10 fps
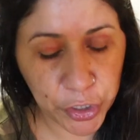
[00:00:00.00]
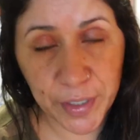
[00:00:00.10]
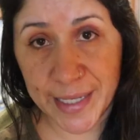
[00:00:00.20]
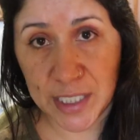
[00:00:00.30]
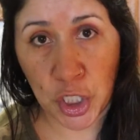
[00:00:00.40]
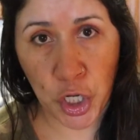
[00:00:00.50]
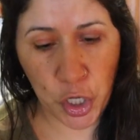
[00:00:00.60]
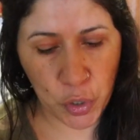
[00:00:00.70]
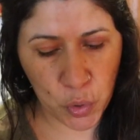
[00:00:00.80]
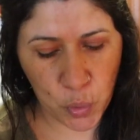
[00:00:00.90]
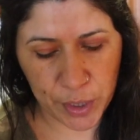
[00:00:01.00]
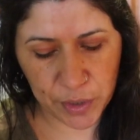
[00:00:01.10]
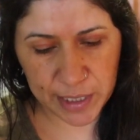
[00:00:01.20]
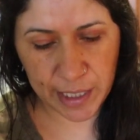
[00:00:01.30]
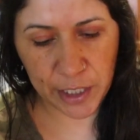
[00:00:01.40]
You guys know when
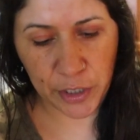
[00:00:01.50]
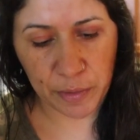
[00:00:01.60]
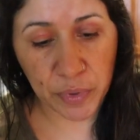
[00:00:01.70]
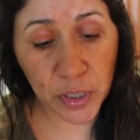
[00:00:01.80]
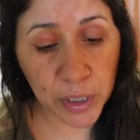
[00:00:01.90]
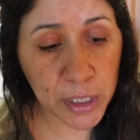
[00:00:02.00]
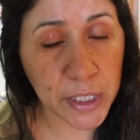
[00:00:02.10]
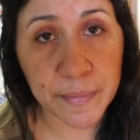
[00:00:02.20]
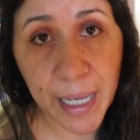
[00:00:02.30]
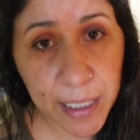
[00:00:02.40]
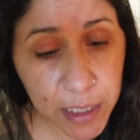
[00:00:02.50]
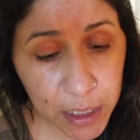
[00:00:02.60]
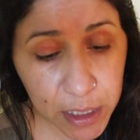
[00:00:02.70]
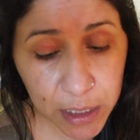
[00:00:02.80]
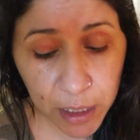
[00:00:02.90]
you sit at your computer, your back
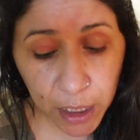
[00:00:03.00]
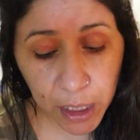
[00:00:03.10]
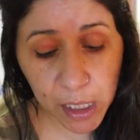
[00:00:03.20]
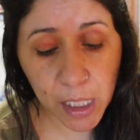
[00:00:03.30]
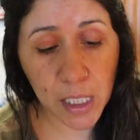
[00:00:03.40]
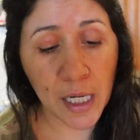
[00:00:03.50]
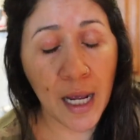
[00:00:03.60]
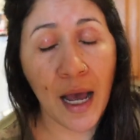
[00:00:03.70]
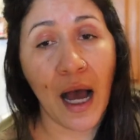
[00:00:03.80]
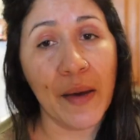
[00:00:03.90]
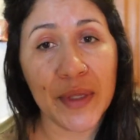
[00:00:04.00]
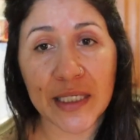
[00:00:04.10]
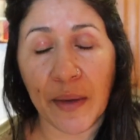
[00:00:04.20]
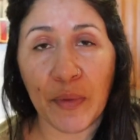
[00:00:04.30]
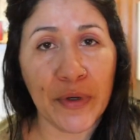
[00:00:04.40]
starts to hurt. I'm the
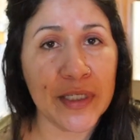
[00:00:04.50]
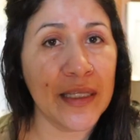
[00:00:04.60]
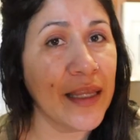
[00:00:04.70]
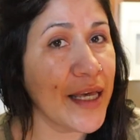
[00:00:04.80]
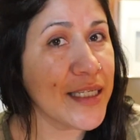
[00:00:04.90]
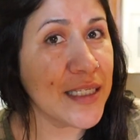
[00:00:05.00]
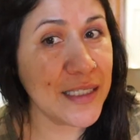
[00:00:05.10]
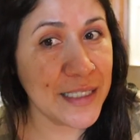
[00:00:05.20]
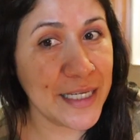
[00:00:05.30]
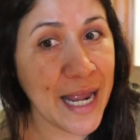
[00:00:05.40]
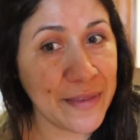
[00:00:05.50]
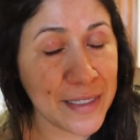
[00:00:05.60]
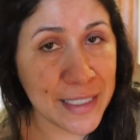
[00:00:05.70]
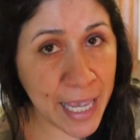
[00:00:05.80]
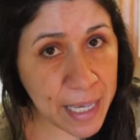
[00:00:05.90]
type of person that likes to sit at the
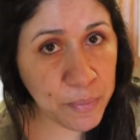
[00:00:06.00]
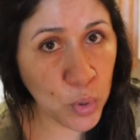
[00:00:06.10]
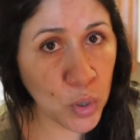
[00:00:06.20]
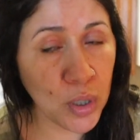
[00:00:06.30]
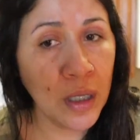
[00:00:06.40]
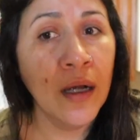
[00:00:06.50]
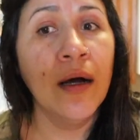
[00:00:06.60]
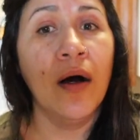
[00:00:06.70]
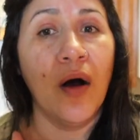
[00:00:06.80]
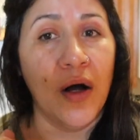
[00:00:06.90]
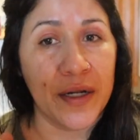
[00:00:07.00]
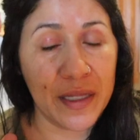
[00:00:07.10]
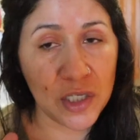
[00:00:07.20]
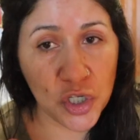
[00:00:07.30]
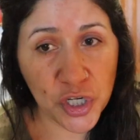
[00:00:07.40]
table, on
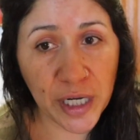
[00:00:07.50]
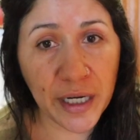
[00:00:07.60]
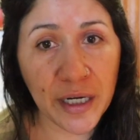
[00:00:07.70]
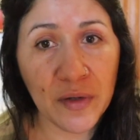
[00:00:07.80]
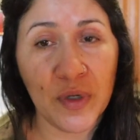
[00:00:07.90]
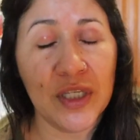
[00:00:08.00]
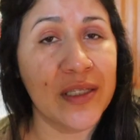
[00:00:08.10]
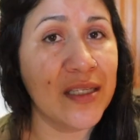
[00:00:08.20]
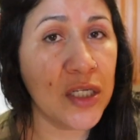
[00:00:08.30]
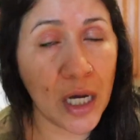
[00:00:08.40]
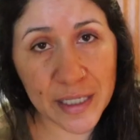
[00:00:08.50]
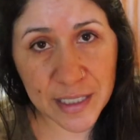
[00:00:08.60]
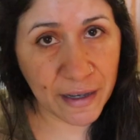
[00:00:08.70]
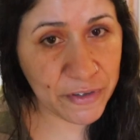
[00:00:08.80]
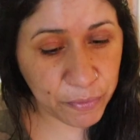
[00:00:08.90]
the chair, which is not as
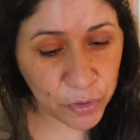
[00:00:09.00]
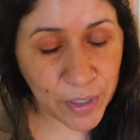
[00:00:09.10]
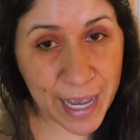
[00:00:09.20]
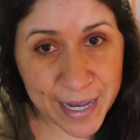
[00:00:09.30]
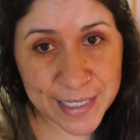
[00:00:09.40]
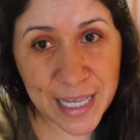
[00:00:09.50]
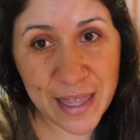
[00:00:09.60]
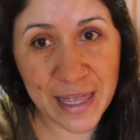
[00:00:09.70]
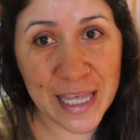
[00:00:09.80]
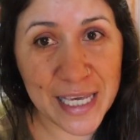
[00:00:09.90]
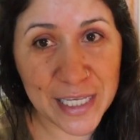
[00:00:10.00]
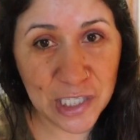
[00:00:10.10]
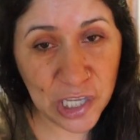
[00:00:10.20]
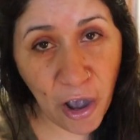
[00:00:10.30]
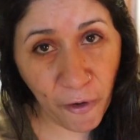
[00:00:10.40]
comfortable as the
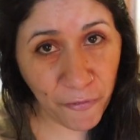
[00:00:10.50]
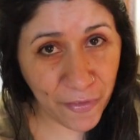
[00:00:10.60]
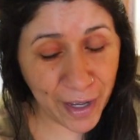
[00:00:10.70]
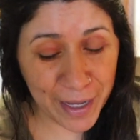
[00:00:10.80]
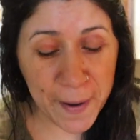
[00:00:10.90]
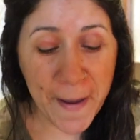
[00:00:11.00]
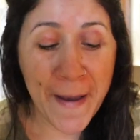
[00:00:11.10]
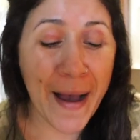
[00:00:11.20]
sofa.